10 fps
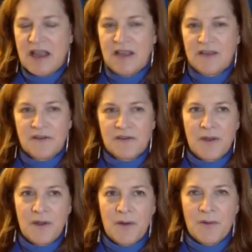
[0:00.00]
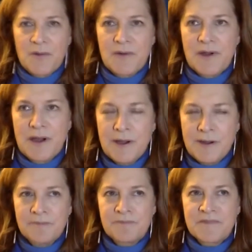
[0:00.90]
And so
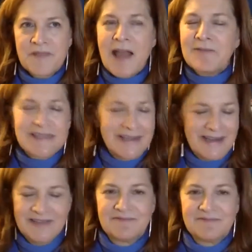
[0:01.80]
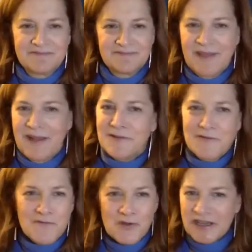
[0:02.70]
I was in it. I was
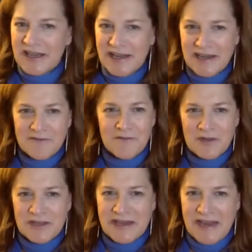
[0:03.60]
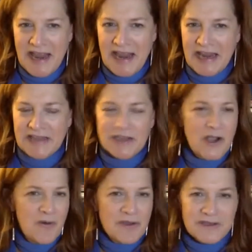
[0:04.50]
fully in it, fully engaged.
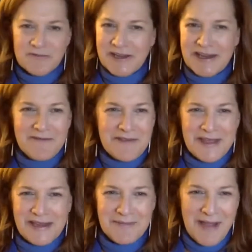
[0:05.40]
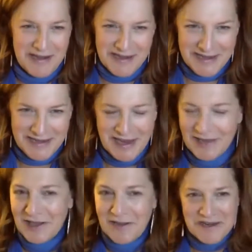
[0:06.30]
Wasn't really even thinking about eating. I
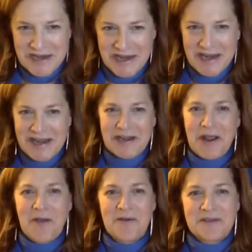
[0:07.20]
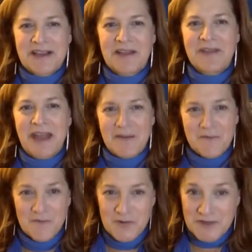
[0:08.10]
love to eat. You know, it was like we had
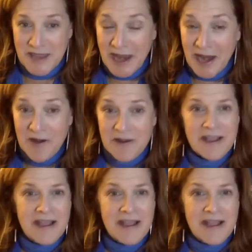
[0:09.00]
food there.